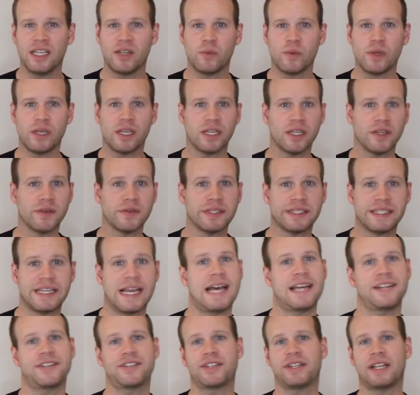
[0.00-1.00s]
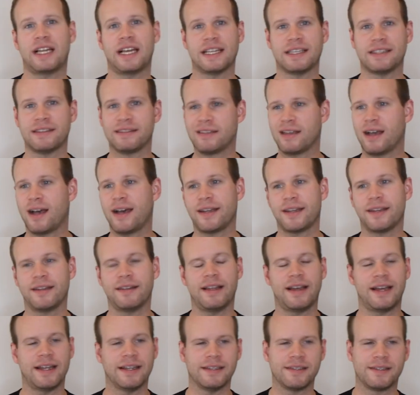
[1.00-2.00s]
We can use dashed lines, dotted
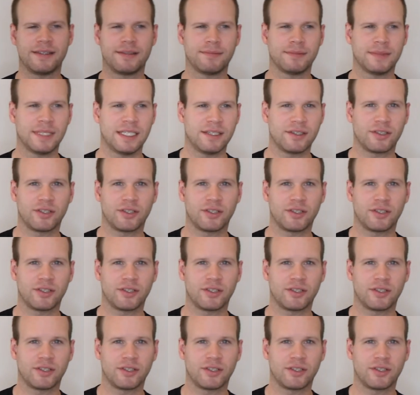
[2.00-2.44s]
lines,